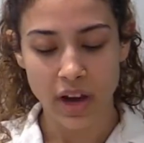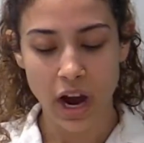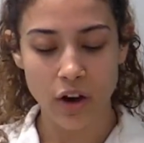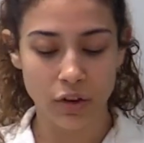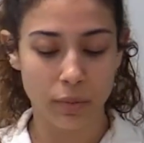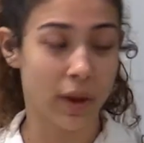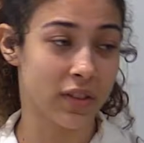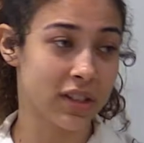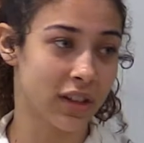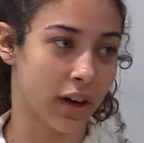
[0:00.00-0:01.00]
However, by
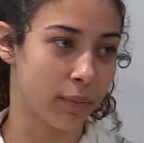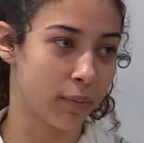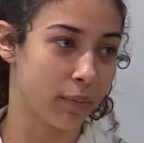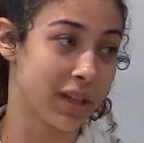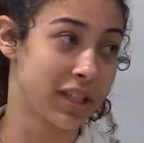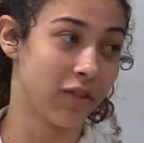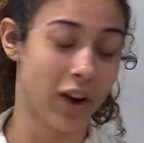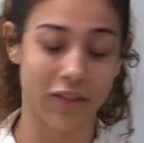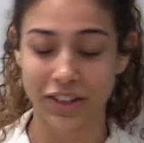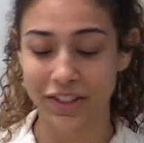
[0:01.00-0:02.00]
this time, my
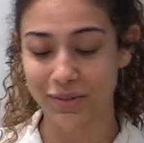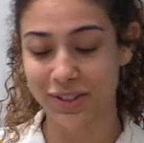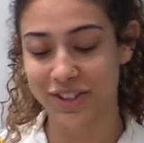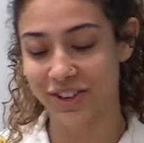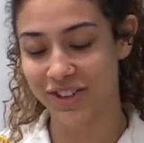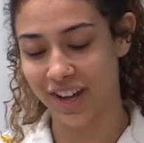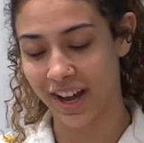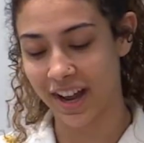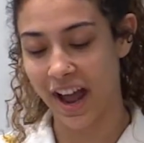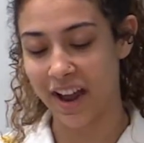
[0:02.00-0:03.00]
self-confidence was so
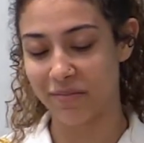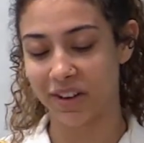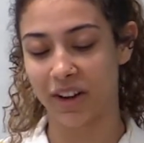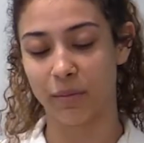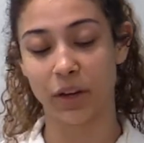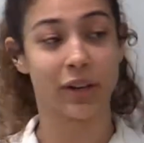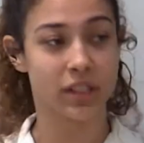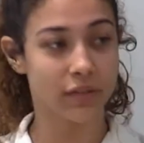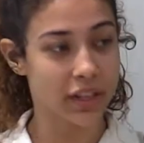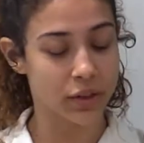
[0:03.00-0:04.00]
shot I had become
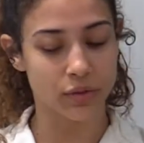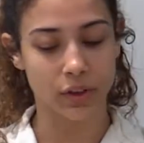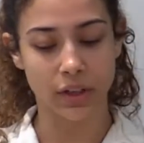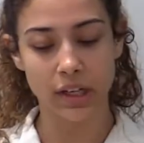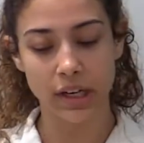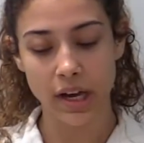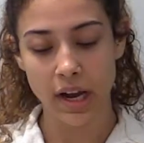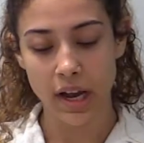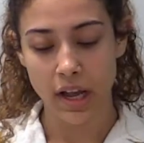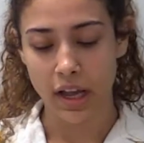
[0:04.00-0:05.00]
aggressively introverted,
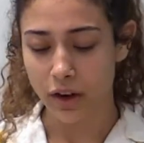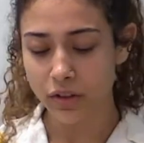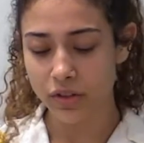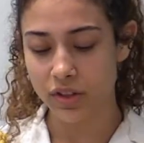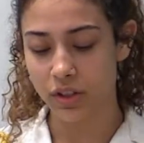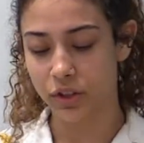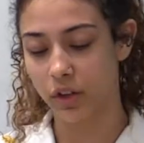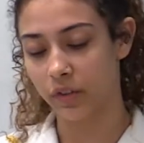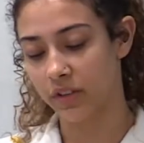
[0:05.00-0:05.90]
and also this alternative